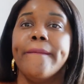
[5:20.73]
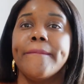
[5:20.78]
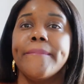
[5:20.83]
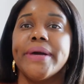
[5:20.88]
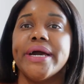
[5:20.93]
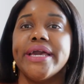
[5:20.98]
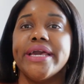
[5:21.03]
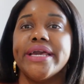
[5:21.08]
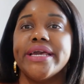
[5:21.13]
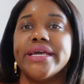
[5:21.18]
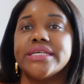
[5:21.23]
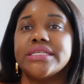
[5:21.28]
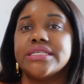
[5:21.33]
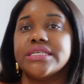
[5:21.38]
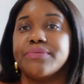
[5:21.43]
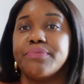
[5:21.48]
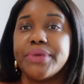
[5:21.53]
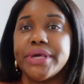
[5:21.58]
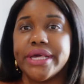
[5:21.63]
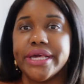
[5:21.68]
but it's
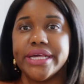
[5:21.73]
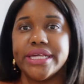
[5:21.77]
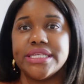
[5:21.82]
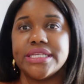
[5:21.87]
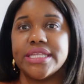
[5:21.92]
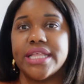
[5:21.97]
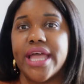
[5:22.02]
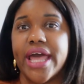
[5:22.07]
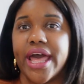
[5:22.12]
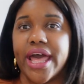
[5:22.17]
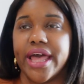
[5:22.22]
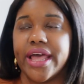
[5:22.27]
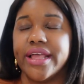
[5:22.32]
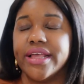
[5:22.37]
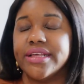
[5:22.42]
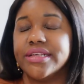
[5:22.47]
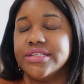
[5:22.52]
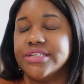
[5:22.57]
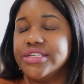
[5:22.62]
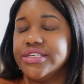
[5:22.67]
a piece
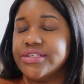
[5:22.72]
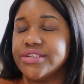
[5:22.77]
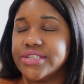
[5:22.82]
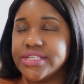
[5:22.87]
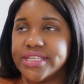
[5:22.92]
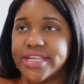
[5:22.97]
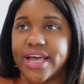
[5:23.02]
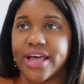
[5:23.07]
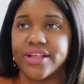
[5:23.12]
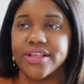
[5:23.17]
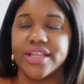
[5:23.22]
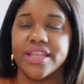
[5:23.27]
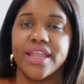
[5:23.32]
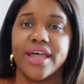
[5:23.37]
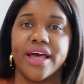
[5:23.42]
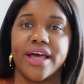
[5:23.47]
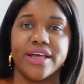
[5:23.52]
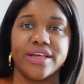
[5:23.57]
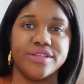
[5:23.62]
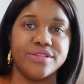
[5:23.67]
that years down the
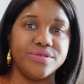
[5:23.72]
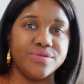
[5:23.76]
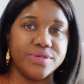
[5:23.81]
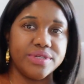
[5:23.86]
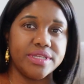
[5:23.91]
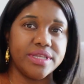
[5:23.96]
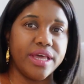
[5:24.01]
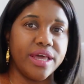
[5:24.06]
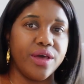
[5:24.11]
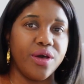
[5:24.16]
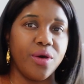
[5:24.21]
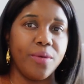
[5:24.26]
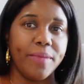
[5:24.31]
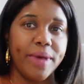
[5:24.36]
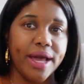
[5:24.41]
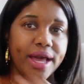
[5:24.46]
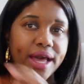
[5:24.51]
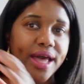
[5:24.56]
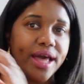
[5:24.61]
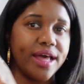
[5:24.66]
line you would say, oh
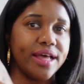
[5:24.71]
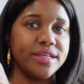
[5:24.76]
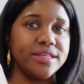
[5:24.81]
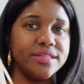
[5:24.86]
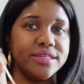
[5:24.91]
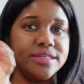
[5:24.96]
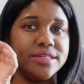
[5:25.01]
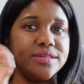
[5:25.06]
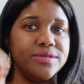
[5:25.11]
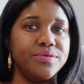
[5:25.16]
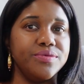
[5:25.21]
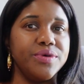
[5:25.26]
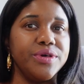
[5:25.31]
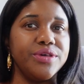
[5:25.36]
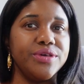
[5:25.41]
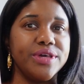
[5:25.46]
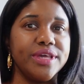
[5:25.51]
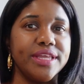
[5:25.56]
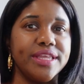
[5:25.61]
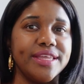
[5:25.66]
my god, where do
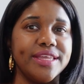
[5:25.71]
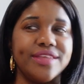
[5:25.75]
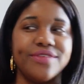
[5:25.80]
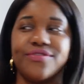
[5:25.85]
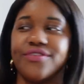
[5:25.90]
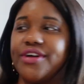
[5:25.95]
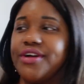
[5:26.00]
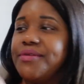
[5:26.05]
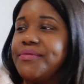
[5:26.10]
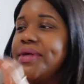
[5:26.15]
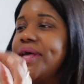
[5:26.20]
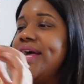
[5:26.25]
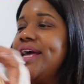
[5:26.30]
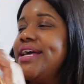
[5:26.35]
you get this from?